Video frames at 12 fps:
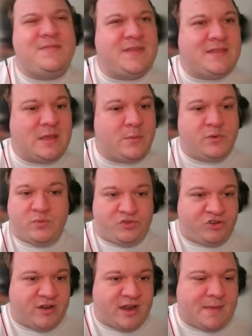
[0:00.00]
And then they would
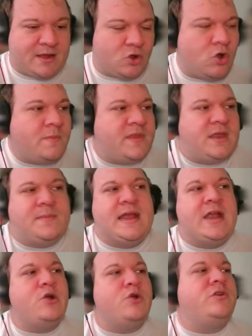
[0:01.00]
return that back home and they'd
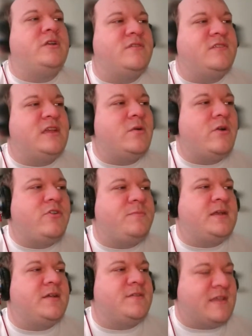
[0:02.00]
be heralded as
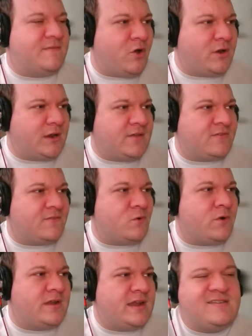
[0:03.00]
heroes because they fought against a
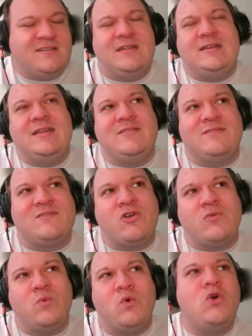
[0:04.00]
foreign nation. They didn't
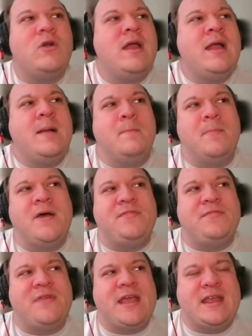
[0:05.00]
start a war,
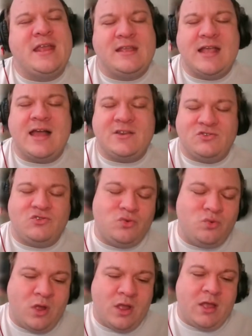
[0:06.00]
but they got
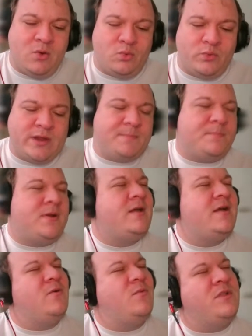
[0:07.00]
to reap
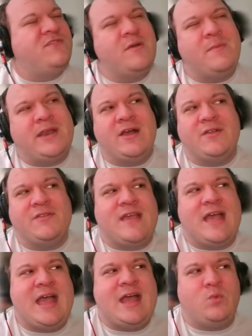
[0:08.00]
what someone
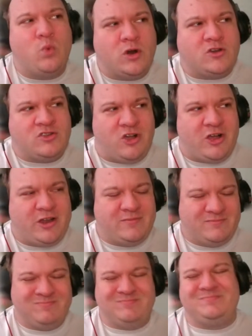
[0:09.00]
else had worked
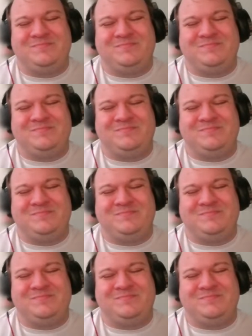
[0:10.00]
on